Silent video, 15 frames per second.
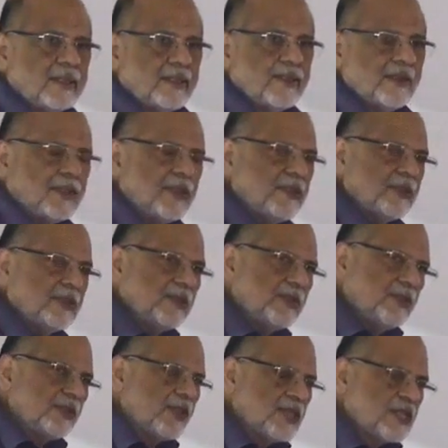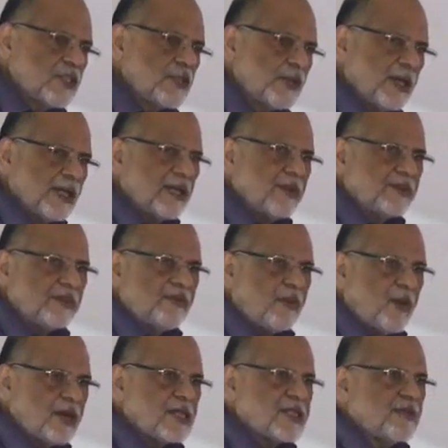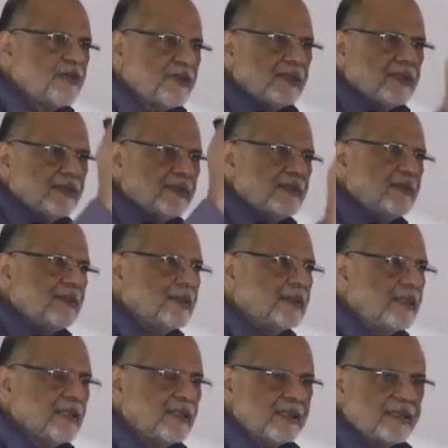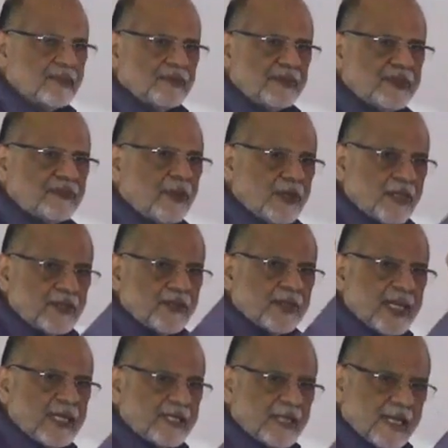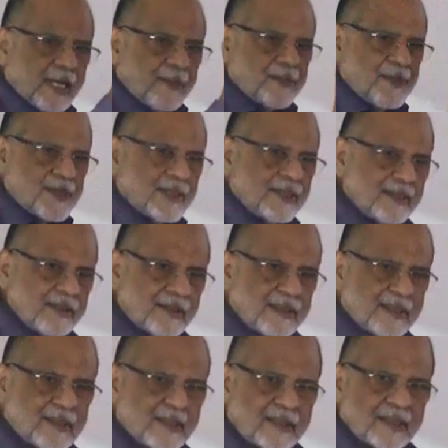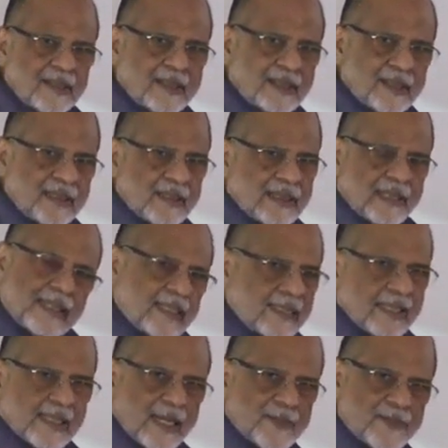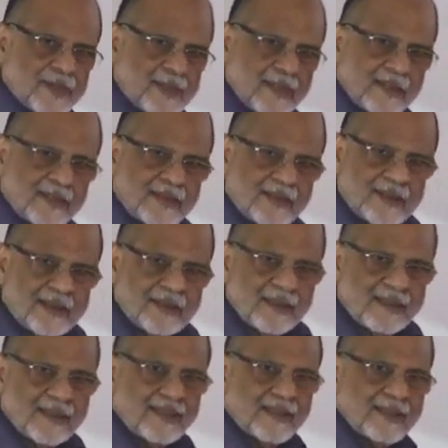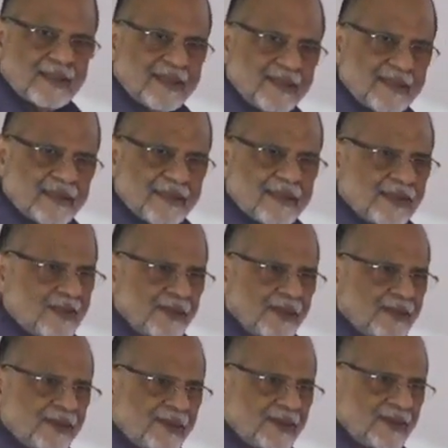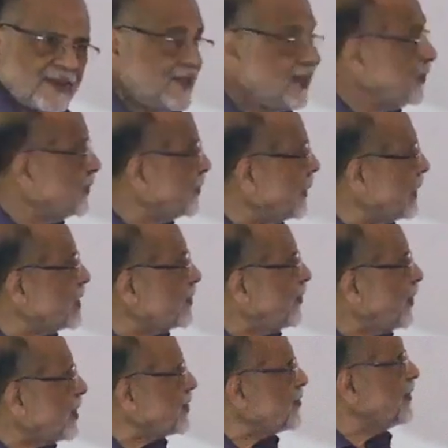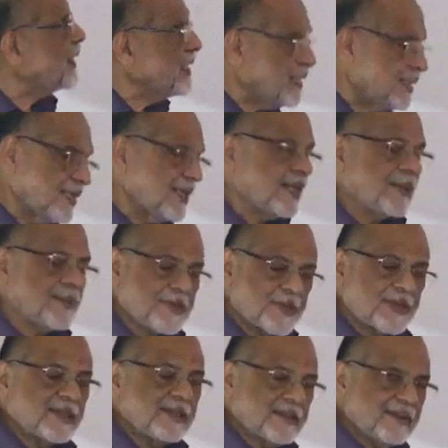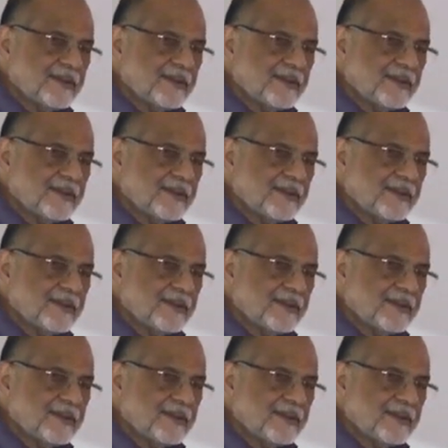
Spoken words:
you know the story of the fox, which wanted to take the grapes. Did get the grapes? No. Today's fox will get the grapes.